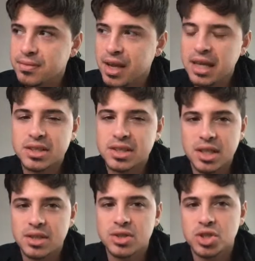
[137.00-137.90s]
it's,
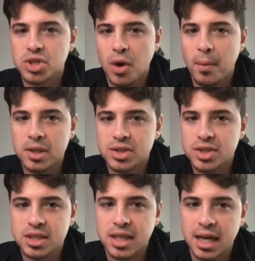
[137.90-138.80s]
there's so much
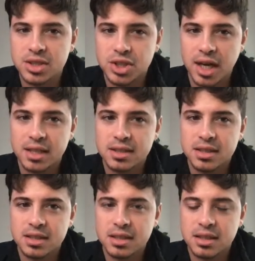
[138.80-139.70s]
to
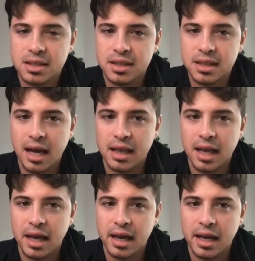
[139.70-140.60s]
digest that,
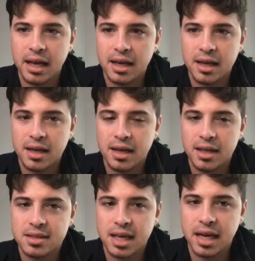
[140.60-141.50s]
like,
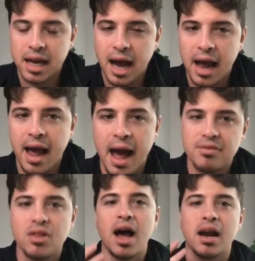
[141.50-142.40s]
it's like I
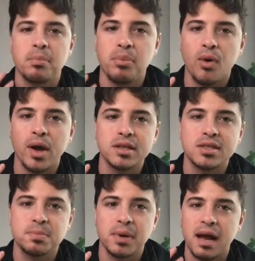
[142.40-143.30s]
have a lot of
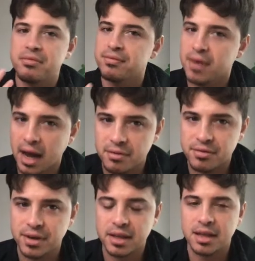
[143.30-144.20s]
points, but I kind of
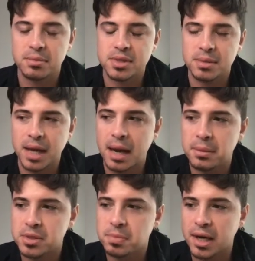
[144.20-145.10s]
forget them
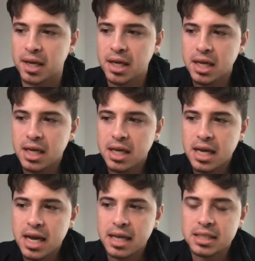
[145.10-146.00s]
sometimes. But
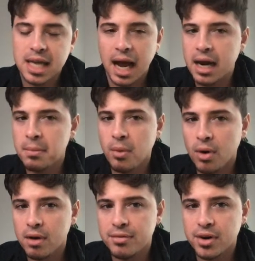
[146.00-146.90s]
it's kind of
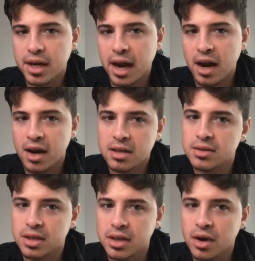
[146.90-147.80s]
more of her
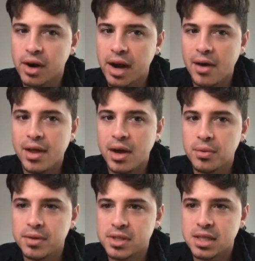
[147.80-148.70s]
character, you know. Now that
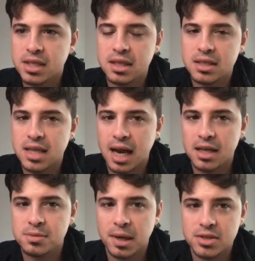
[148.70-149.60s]
we've seen these
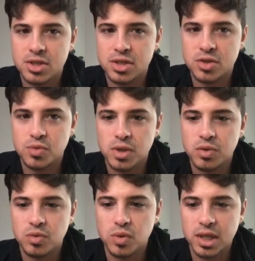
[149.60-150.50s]
text messages, we
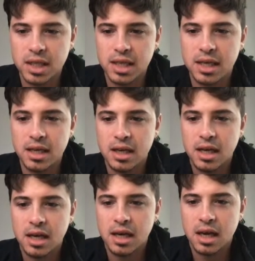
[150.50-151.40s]
really,
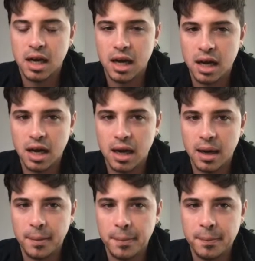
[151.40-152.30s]

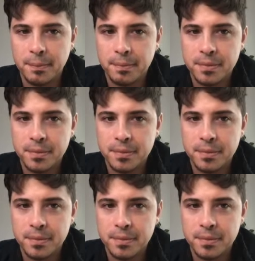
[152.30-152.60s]
um,